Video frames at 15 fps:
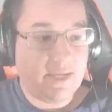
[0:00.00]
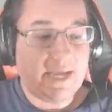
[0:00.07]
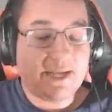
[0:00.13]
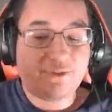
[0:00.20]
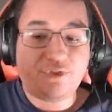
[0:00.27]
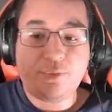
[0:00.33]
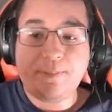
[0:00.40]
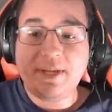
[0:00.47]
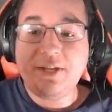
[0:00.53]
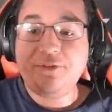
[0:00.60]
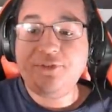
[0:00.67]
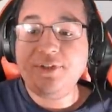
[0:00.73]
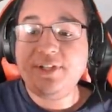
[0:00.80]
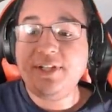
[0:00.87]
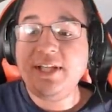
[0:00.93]
Yeah, so
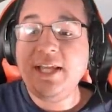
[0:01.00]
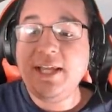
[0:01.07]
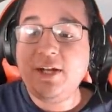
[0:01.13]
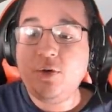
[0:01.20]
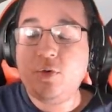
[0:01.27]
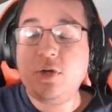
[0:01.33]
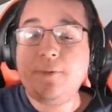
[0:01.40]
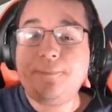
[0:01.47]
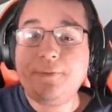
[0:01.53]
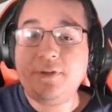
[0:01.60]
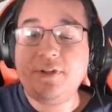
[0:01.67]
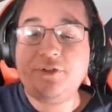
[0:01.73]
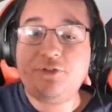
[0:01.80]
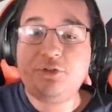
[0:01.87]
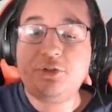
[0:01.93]
basically, in order for
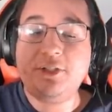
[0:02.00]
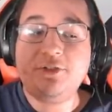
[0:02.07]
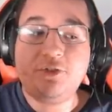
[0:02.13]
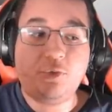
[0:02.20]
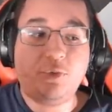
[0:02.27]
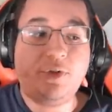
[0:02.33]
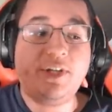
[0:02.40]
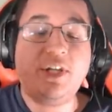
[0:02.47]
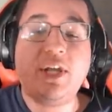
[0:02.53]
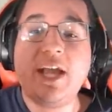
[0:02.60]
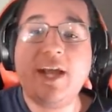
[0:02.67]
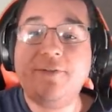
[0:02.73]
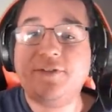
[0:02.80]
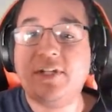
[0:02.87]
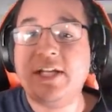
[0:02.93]
this trick to work, you
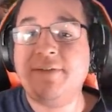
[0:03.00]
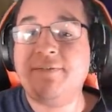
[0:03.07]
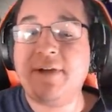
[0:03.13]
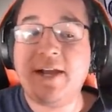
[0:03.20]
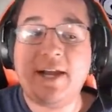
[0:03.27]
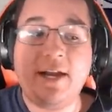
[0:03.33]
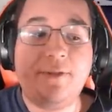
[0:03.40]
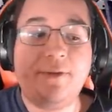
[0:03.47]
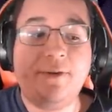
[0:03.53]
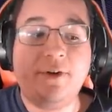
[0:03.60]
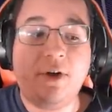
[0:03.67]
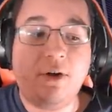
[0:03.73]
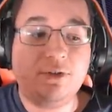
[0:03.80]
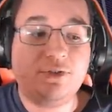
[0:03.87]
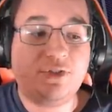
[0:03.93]
have to have either an
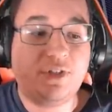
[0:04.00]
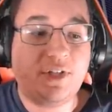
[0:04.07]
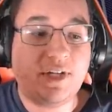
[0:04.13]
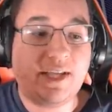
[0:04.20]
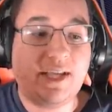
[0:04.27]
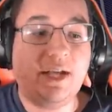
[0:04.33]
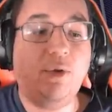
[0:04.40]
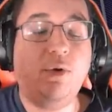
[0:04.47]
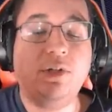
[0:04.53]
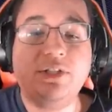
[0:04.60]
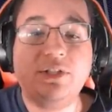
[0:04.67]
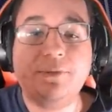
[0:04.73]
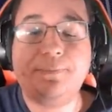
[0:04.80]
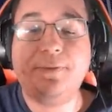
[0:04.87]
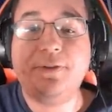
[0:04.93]
alternate account on a
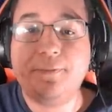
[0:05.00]
different